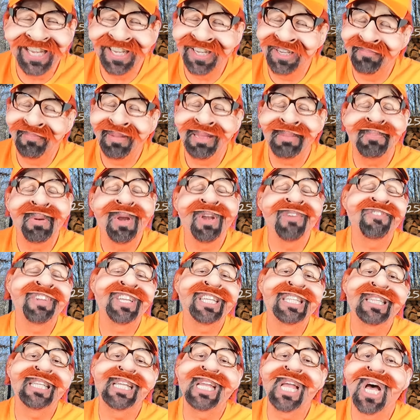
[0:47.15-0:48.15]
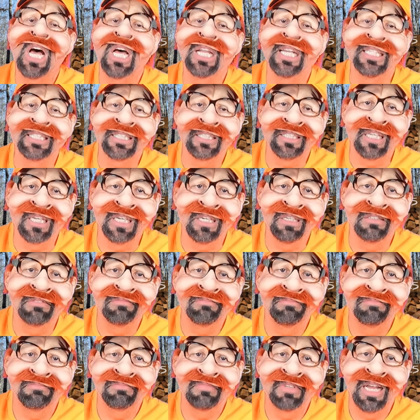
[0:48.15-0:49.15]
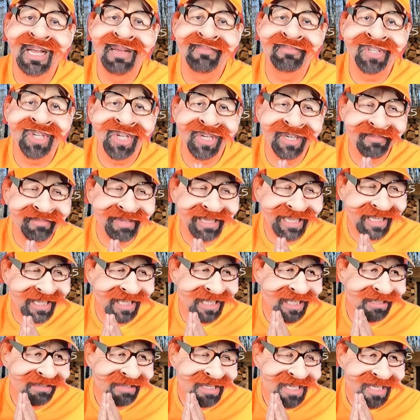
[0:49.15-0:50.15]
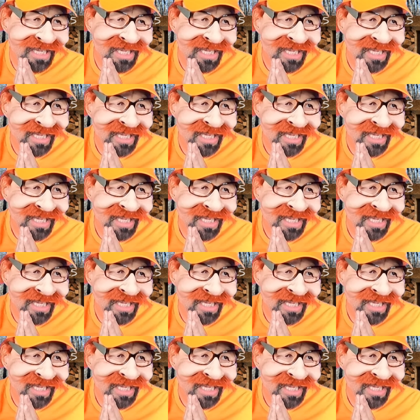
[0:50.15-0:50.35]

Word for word: And to be perfectly honest, though, I'm going to be